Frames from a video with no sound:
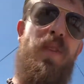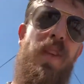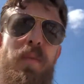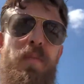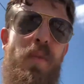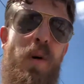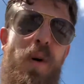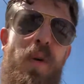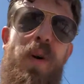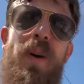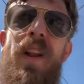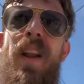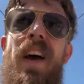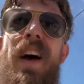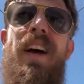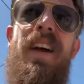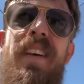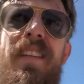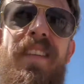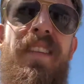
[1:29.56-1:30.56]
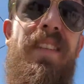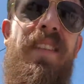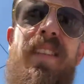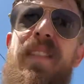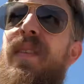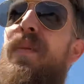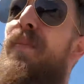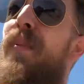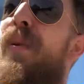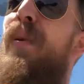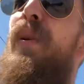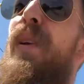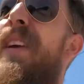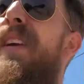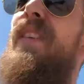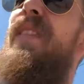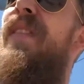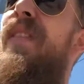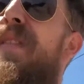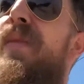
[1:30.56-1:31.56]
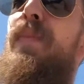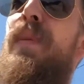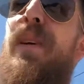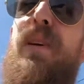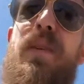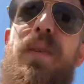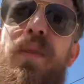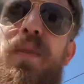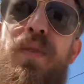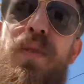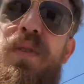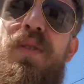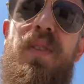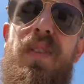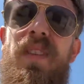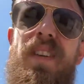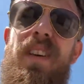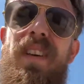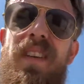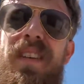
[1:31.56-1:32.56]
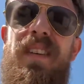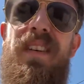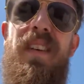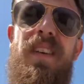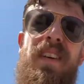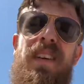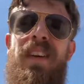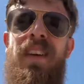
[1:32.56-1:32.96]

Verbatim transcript: demoralize the police because the, the,